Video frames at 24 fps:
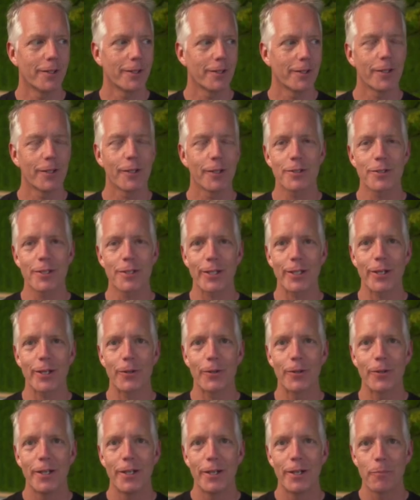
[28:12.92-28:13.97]
Years
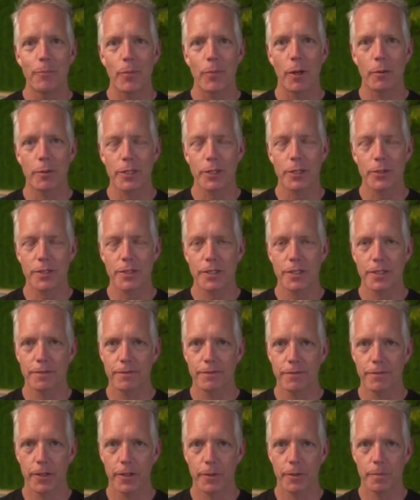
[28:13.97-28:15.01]
ago, I went to go see a
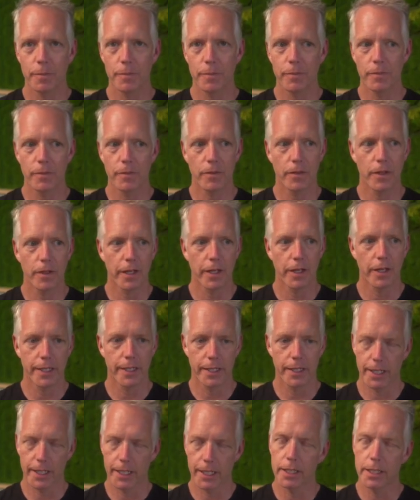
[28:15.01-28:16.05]
film in
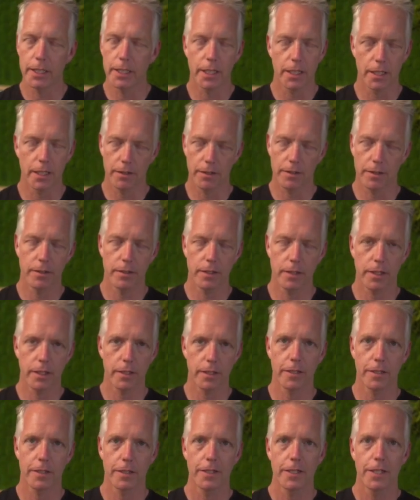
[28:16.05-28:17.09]
an indie
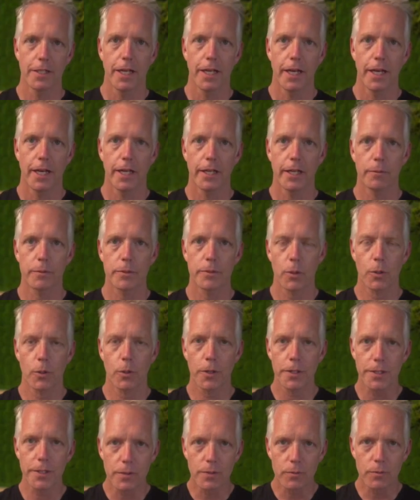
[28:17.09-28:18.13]
theater, and it was
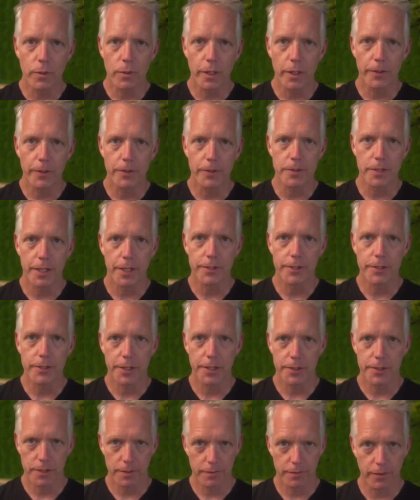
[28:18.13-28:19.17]
Orson Welles' A
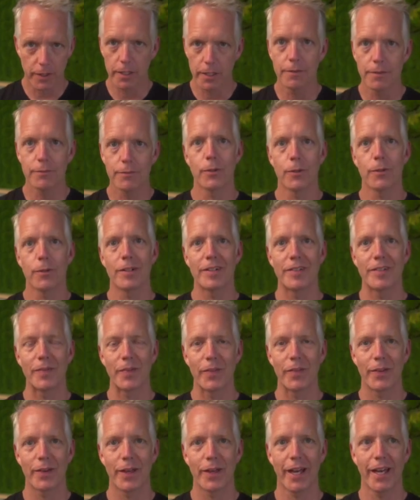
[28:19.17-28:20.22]
Touch of Evil.
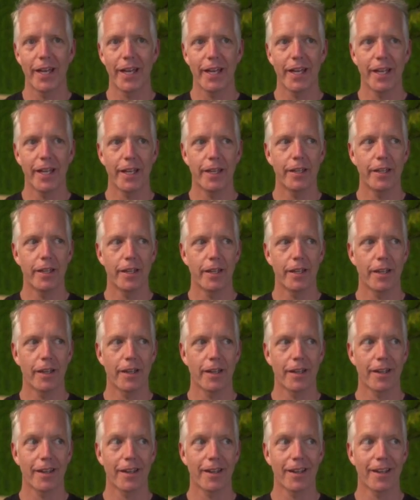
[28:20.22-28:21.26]
And
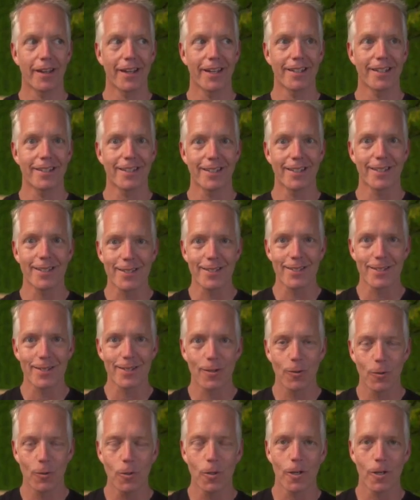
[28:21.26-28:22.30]
he did the
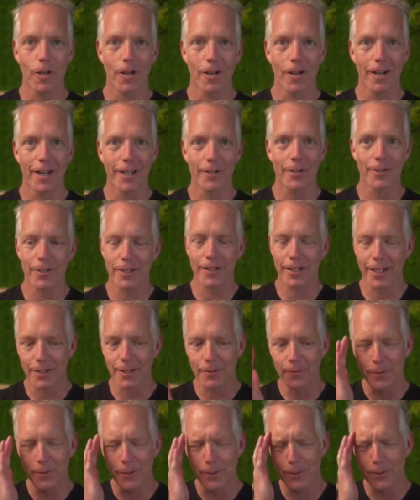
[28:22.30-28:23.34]
score, and you're
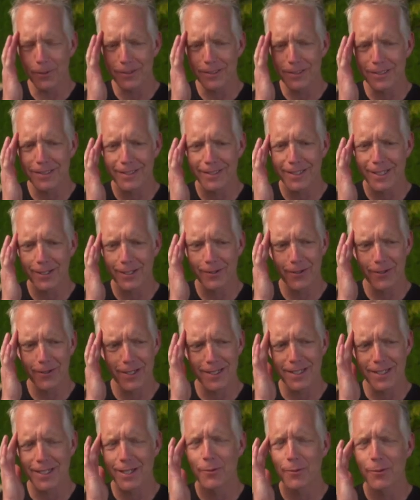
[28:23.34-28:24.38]
like, whoa, this is kind of
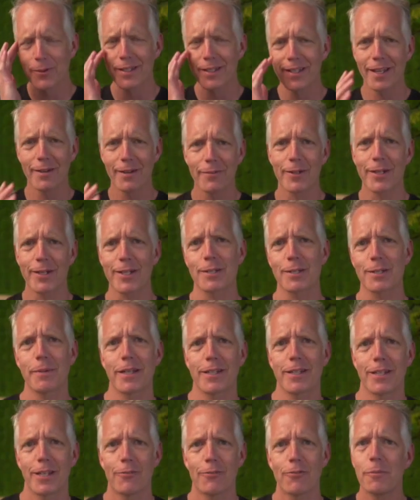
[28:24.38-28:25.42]
crazy. I would never
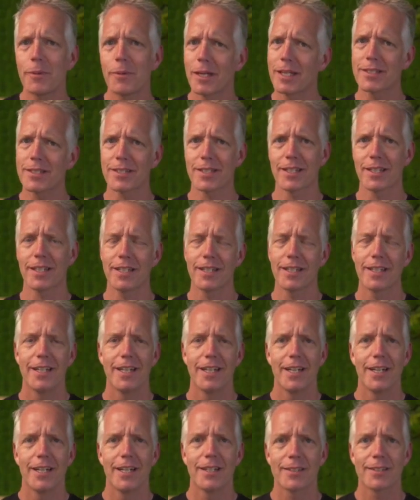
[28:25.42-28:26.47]
expect Henry Mancini
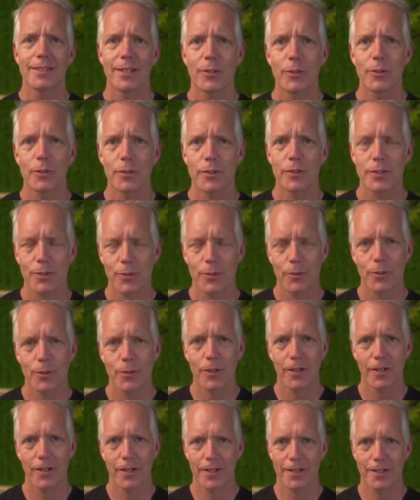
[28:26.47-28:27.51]
to do a
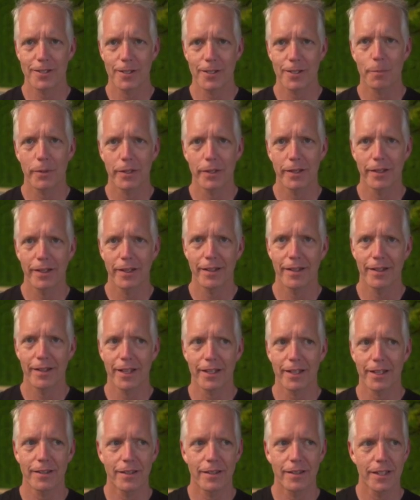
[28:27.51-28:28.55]
score on something
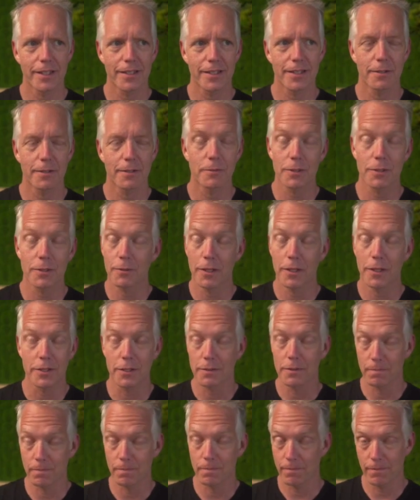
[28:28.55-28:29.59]
like this.
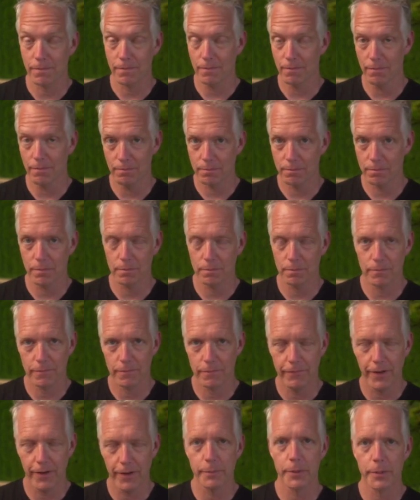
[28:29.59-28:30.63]
It's a
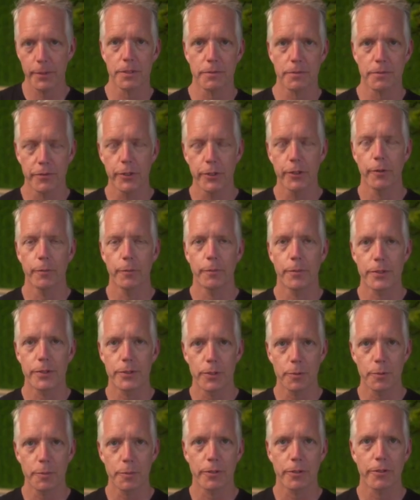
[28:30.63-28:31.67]
fabulous film.
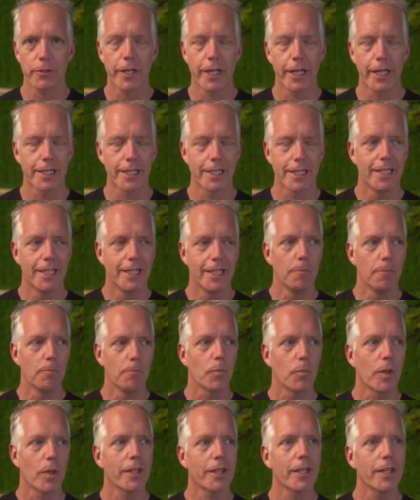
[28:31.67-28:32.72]
It's super great.
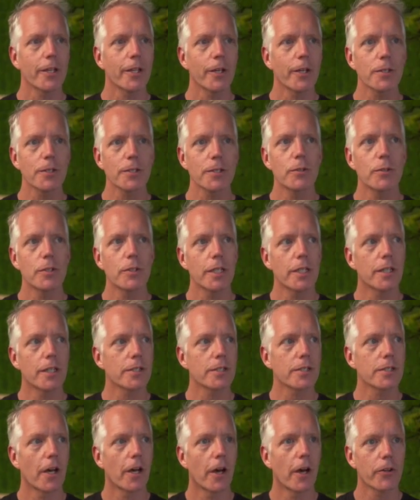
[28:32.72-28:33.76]
And then he also did
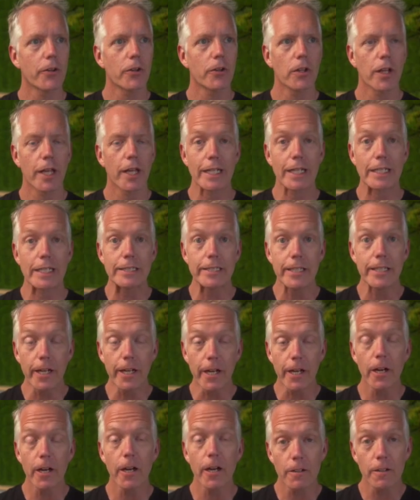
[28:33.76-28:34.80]
this other like
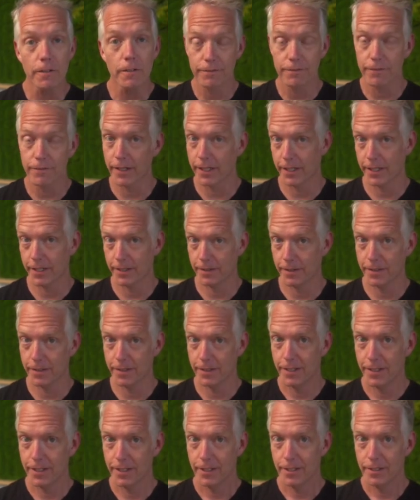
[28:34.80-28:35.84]

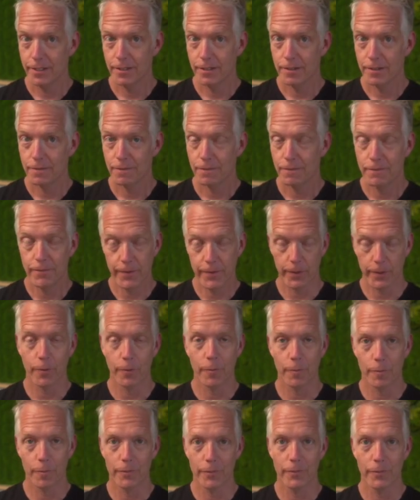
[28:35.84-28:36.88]
terrifying
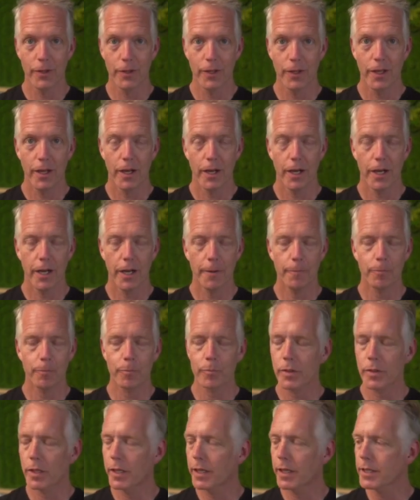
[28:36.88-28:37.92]
film,
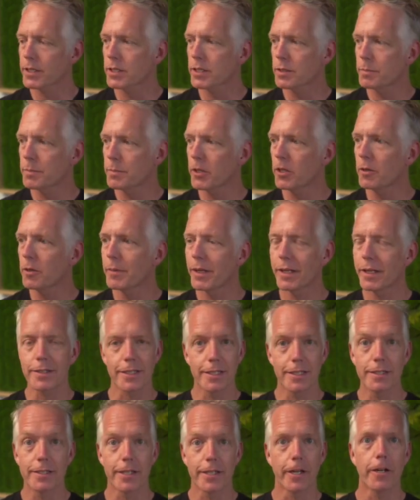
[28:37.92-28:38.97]

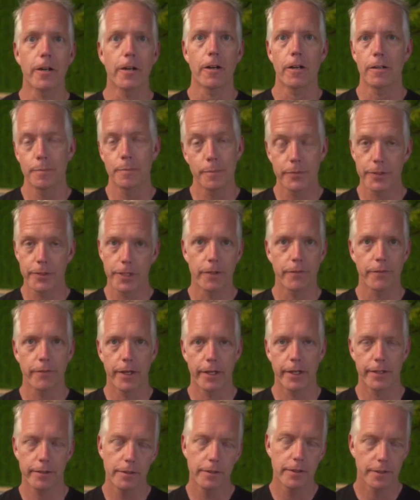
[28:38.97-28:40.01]
Experiment in Terror.
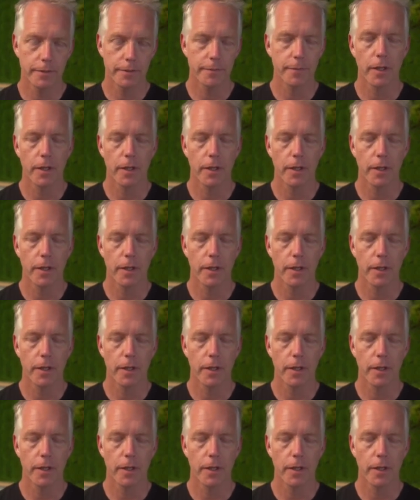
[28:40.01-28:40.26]
Terrifying.